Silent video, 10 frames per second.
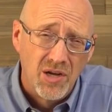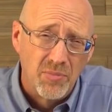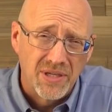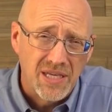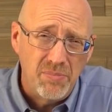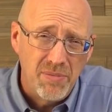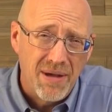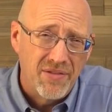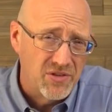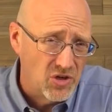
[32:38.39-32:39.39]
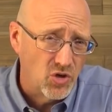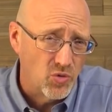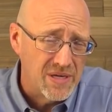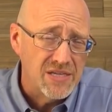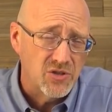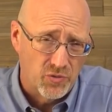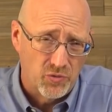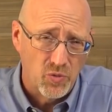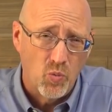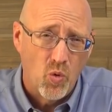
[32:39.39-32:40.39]
but keep in mind the degrees
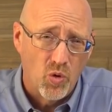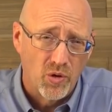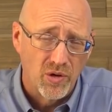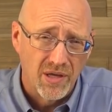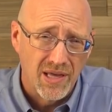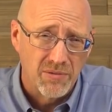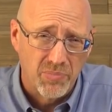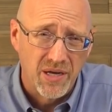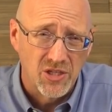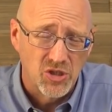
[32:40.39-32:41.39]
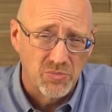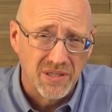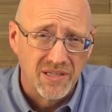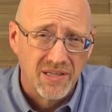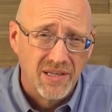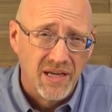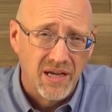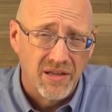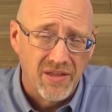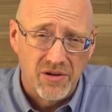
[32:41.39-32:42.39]
of reward and punishment
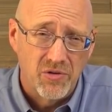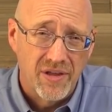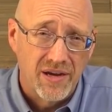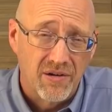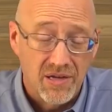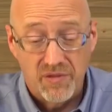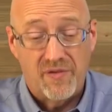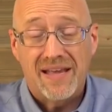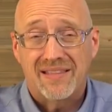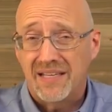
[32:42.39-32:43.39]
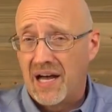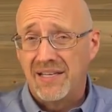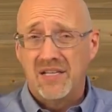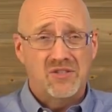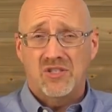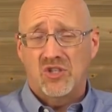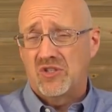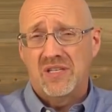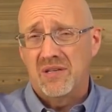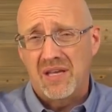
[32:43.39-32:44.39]
uh, that are there, and the fact that God doesn't
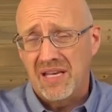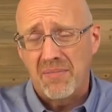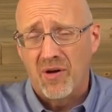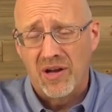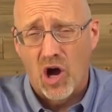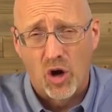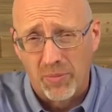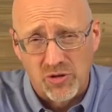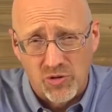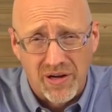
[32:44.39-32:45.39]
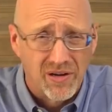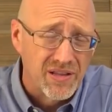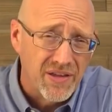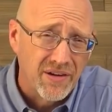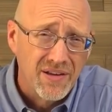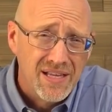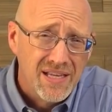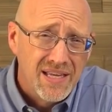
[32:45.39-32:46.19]
just send anyone arbitrarily there.